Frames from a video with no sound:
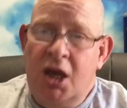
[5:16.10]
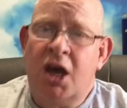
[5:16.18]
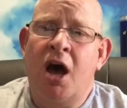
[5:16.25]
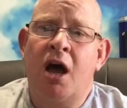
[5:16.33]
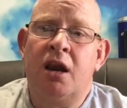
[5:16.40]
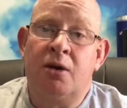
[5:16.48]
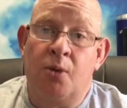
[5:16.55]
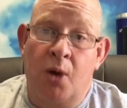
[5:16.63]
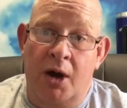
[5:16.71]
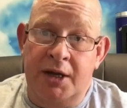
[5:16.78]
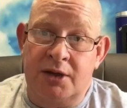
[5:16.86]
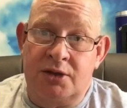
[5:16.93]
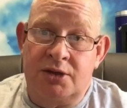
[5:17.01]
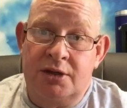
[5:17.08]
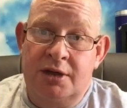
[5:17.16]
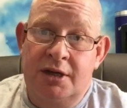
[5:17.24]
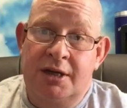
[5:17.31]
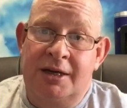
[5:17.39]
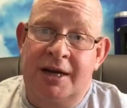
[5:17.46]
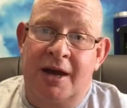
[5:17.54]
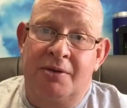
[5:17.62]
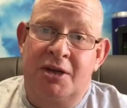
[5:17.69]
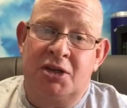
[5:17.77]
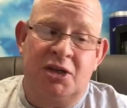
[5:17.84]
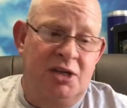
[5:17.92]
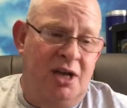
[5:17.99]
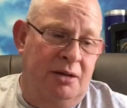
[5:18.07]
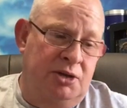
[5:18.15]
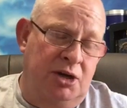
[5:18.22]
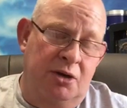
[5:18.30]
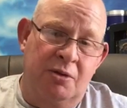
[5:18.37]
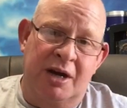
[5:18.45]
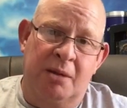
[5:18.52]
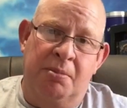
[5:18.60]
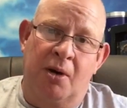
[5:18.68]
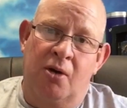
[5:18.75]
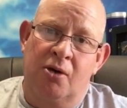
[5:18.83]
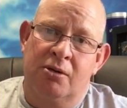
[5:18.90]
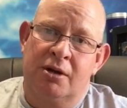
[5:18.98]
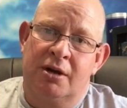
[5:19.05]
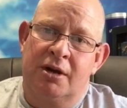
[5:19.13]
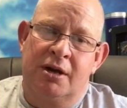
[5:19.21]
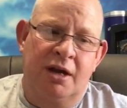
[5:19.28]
Colour wise, now this is, I'll show you it in the bottle.